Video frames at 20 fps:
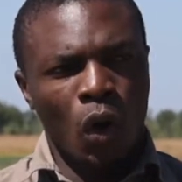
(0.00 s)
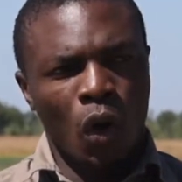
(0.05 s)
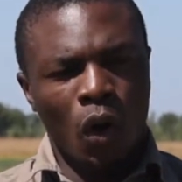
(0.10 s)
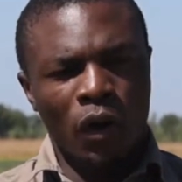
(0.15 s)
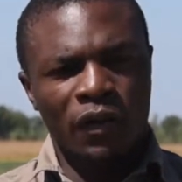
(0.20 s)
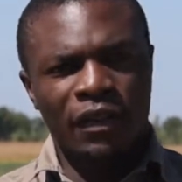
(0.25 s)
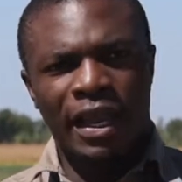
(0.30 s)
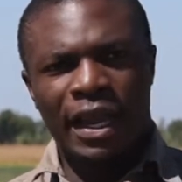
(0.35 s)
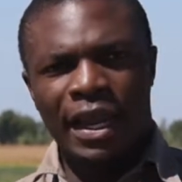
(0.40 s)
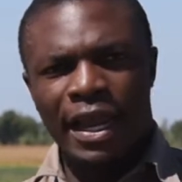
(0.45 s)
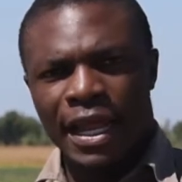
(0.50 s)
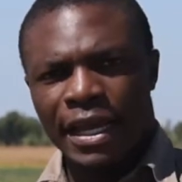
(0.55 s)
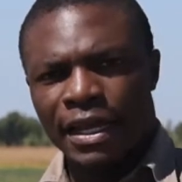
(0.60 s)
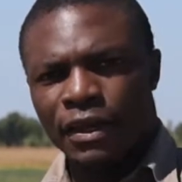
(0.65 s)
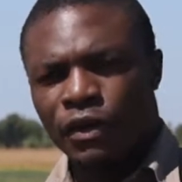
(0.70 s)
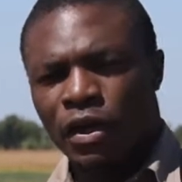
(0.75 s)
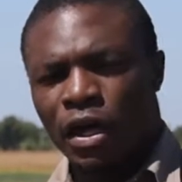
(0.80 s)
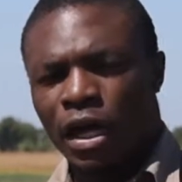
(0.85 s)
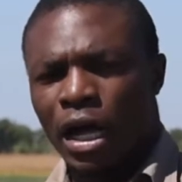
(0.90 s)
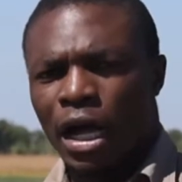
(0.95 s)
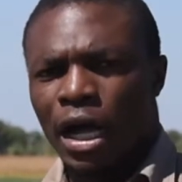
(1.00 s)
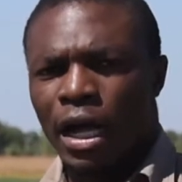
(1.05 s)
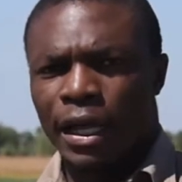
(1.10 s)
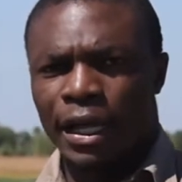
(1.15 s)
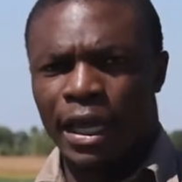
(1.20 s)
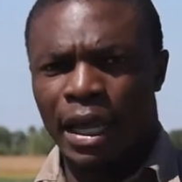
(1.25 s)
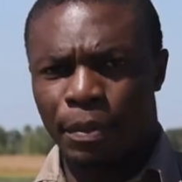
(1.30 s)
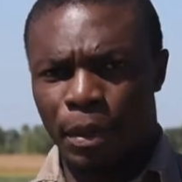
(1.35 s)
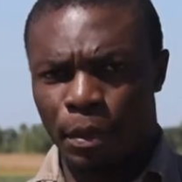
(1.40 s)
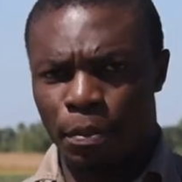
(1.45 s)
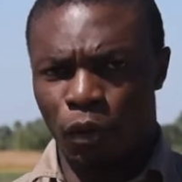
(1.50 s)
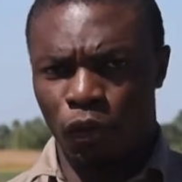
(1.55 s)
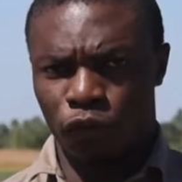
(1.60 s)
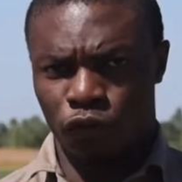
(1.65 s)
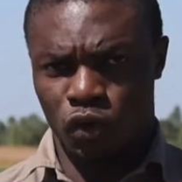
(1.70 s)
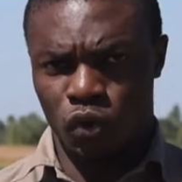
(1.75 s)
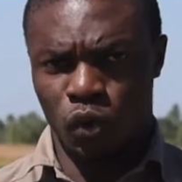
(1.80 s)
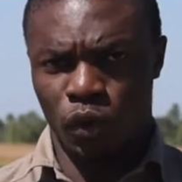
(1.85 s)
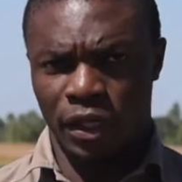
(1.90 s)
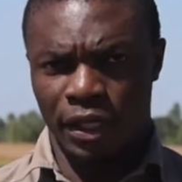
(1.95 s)
on the land you are capable
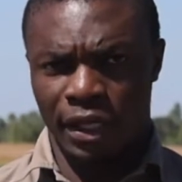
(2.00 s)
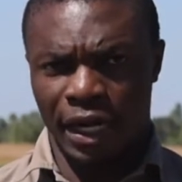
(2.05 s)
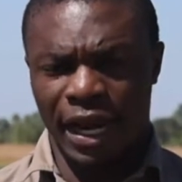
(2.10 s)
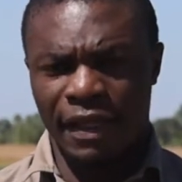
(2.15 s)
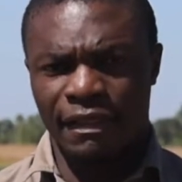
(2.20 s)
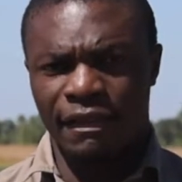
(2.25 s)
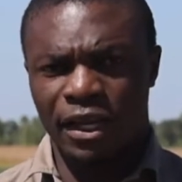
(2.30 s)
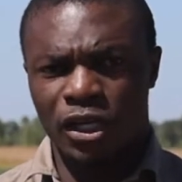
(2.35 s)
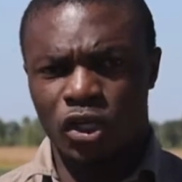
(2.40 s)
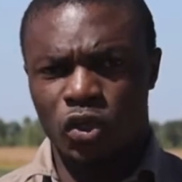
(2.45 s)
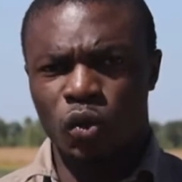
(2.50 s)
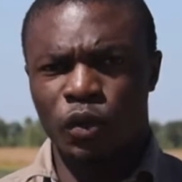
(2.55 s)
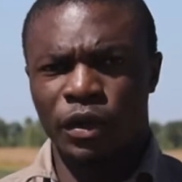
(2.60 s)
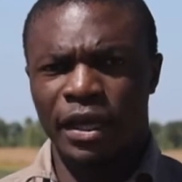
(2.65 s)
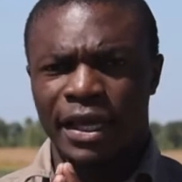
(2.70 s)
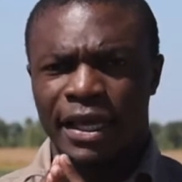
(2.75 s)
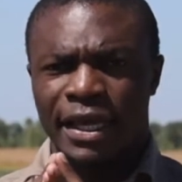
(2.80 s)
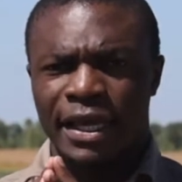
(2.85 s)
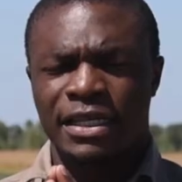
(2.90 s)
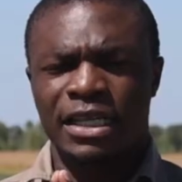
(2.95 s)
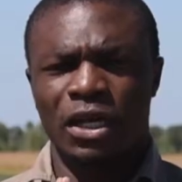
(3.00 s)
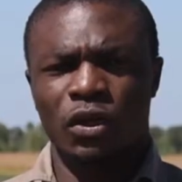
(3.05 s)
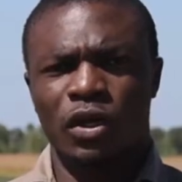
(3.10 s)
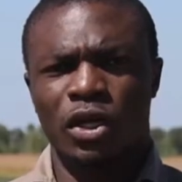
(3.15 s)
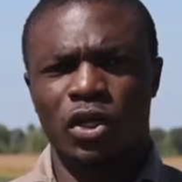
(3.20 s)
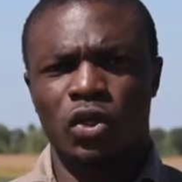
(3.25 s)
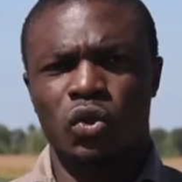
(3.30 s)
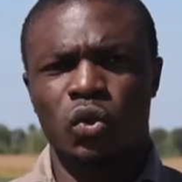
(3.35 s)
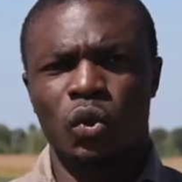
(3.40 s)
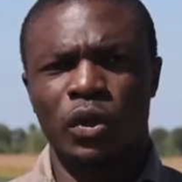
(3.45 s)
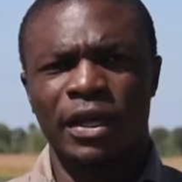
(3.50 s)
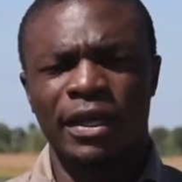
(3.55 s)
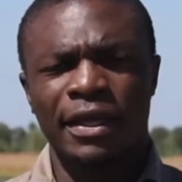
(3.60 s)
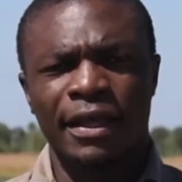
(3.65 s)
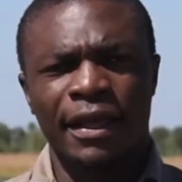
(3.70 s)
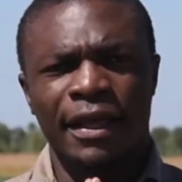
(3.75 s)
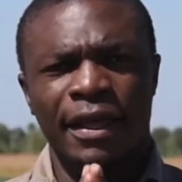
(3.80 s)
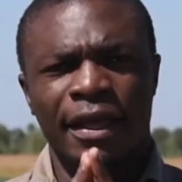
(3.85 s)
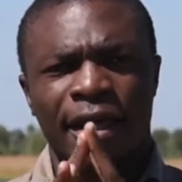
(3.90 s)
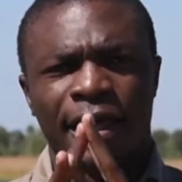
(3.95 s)
of doing. Rather than doing a hectare, you can doing
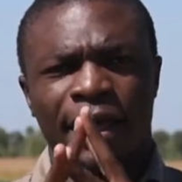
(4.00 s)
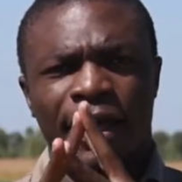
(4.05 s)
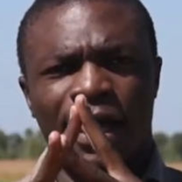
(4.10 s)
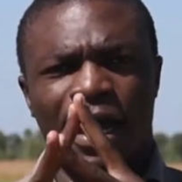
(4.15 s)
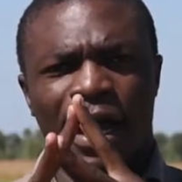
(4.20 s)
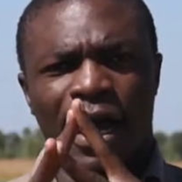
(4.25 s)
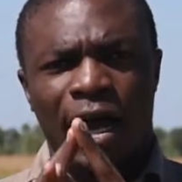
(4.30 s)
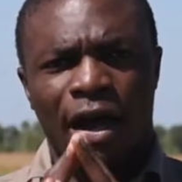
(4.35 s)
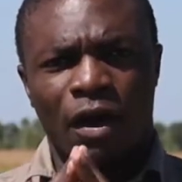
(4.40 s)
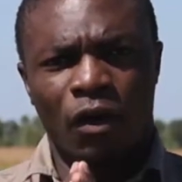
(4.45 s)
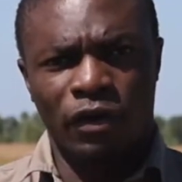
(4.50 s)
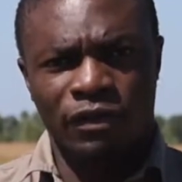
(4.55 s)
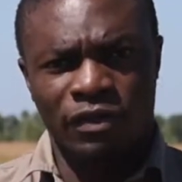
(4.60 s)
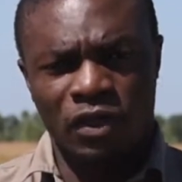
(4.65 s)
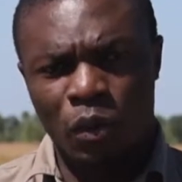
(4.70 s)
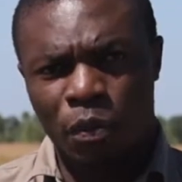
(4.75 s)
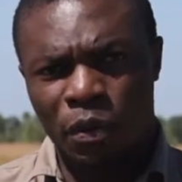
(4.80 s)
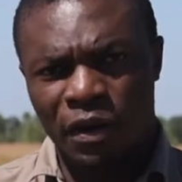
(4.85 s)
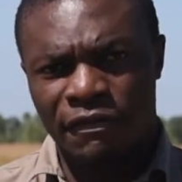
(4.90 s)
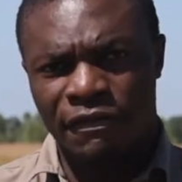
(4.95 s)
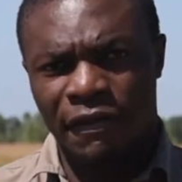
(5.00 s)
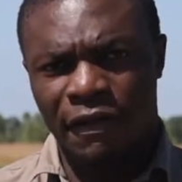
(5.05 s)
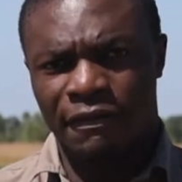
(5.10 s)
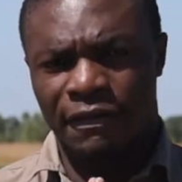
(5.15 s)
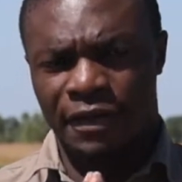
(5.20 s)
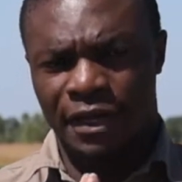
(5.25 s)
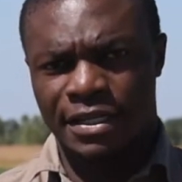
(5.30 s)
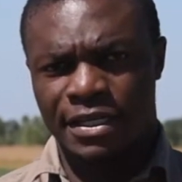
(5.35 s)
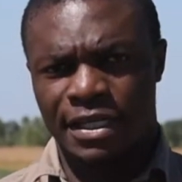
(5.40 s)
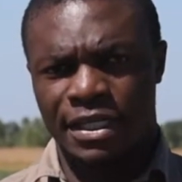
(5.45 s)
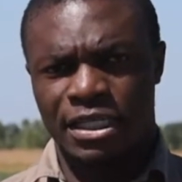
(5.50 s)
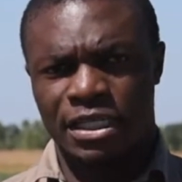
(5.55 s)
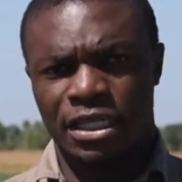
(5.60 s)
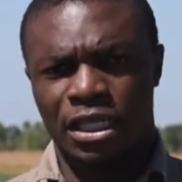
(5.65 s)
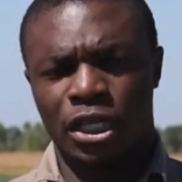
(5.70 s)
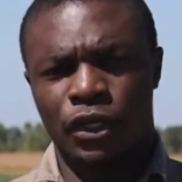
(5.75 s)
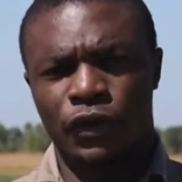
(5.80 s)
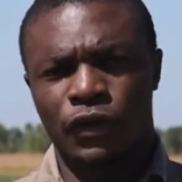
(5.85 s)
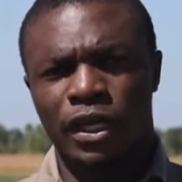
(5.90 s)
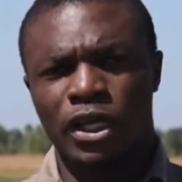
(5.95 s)
0.5 hectares,
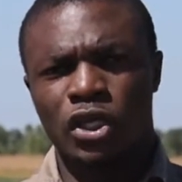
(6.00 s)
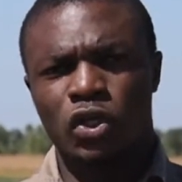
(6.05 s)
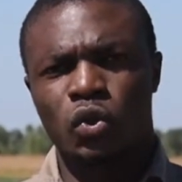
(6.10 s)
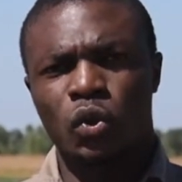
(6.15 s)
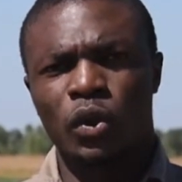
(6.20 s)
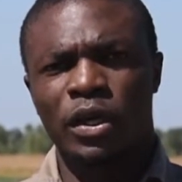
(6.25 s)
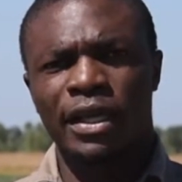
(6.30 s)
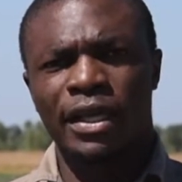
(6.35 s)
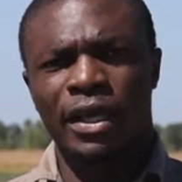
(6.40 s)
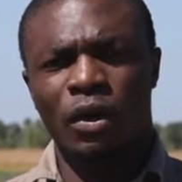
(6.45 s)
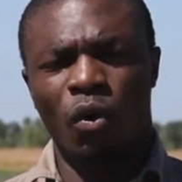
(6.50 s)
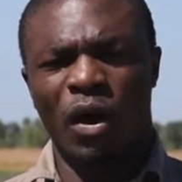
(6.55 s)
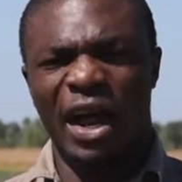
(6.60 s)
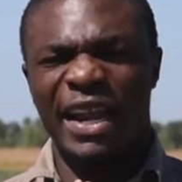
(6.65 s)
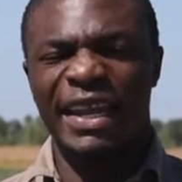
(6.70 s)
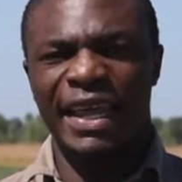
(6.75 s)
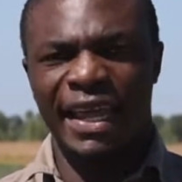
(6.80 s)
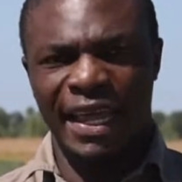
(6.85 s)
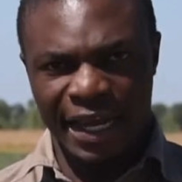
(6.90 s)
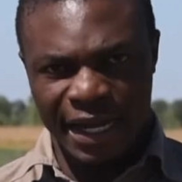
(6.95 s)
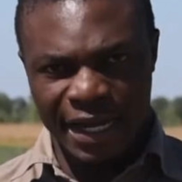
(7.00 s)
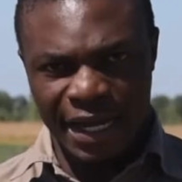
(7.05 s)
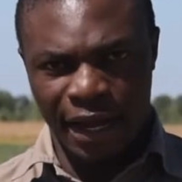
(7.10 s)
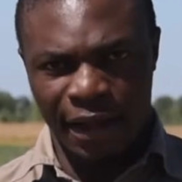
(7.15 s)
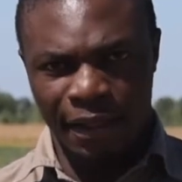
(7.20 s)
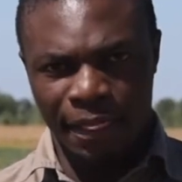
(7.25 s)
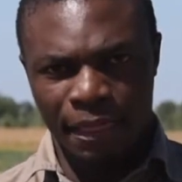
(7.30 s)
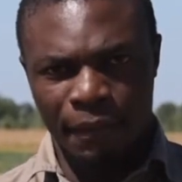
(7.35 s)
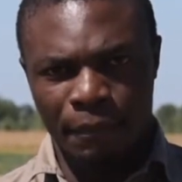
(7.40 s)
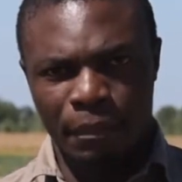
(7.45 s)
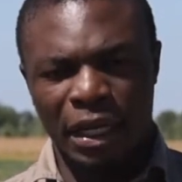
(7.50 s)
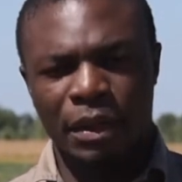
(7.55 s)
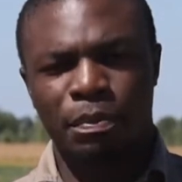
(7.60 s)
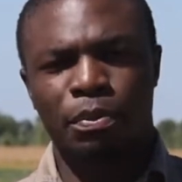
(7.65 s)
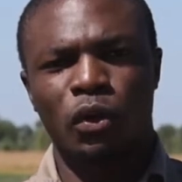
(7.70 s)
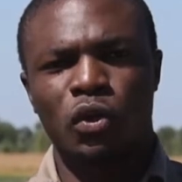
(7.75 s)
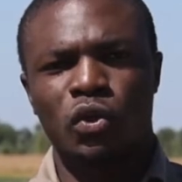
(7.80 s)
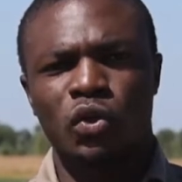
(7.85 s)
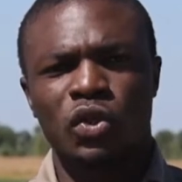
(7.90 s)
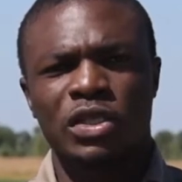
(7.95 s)
you can doing 1 acre, but
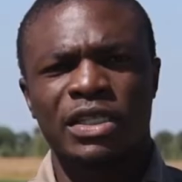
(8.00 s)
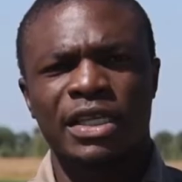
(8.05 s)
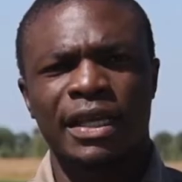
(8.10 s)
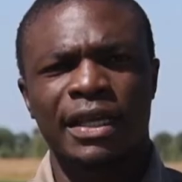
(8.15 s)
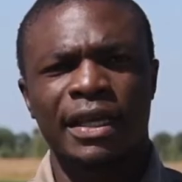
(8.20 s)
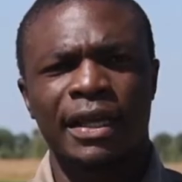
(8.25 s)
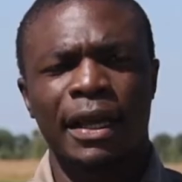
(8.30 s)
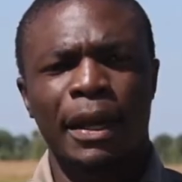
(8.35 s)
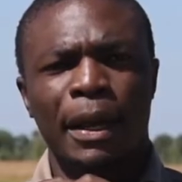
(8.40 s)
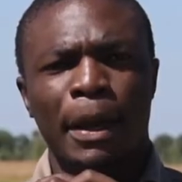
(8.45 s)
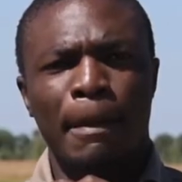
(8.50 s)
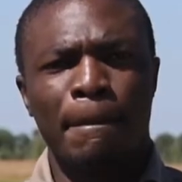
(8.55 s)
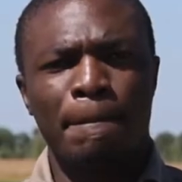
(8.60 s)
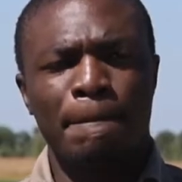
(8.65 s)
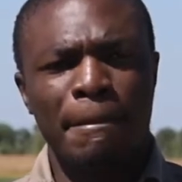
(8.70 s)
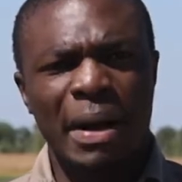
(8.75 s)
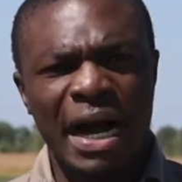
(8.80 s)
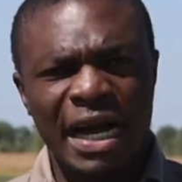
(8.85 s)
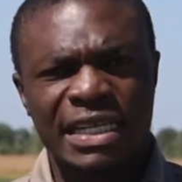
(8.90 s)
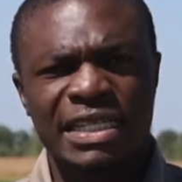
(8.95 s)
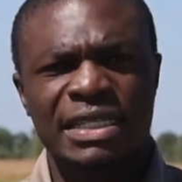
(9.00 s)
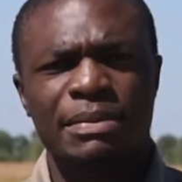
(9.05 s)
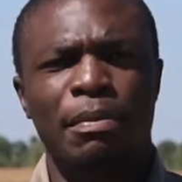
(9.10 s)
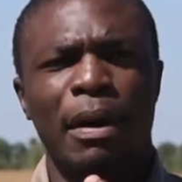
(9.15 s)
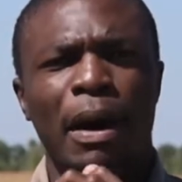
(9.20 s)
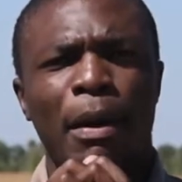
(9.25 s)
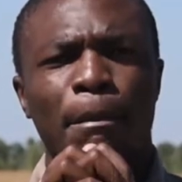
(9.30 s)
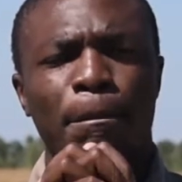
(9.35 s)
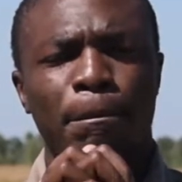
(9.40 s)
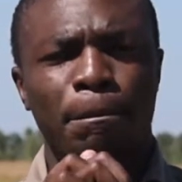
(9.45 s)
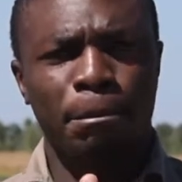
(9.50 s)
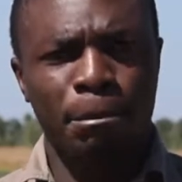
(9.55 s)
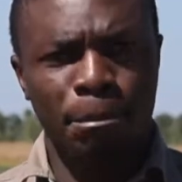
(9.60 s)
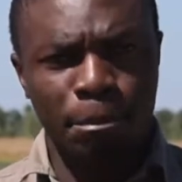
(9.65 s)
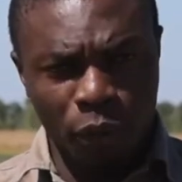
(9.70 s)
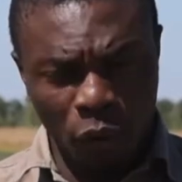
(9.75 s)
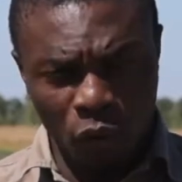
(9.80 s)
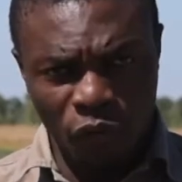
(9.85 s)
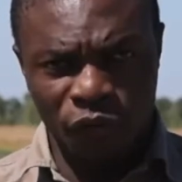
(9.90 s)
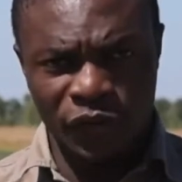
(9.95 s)
producing maximum
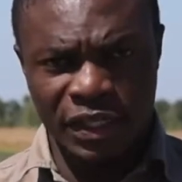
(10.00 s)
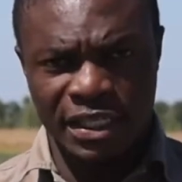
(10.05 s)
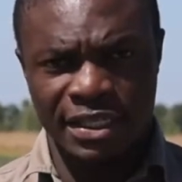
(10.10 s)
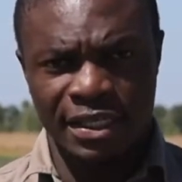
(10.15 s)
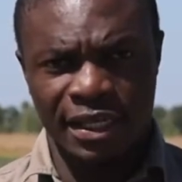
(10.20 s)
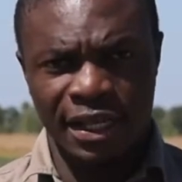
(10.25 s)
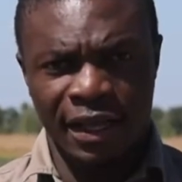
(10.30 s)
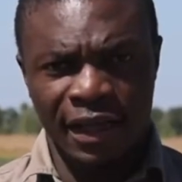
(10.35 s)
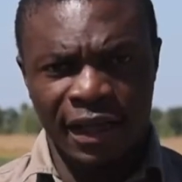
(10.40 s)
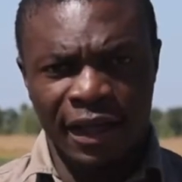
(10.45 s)
profits.